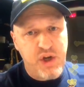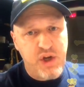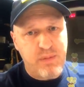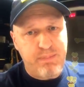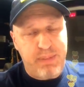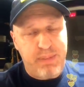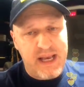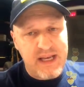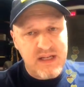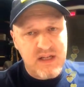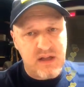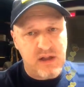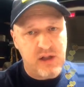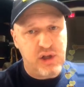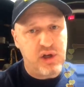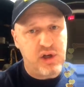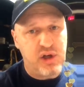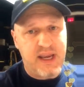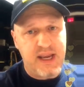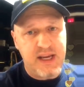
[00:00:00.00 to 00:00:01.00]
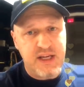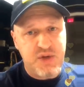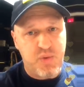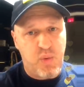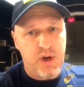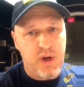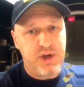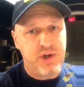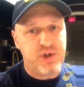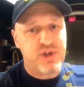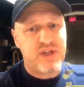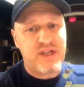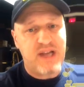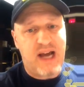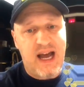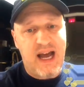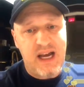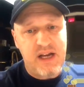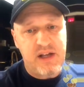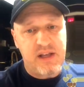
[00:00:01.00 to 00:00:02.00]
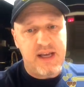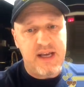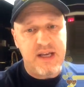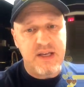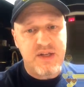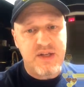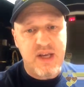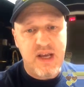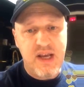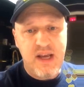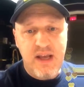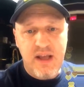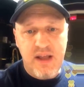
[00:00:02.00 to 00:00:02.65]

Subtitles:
your best look is, what your style is.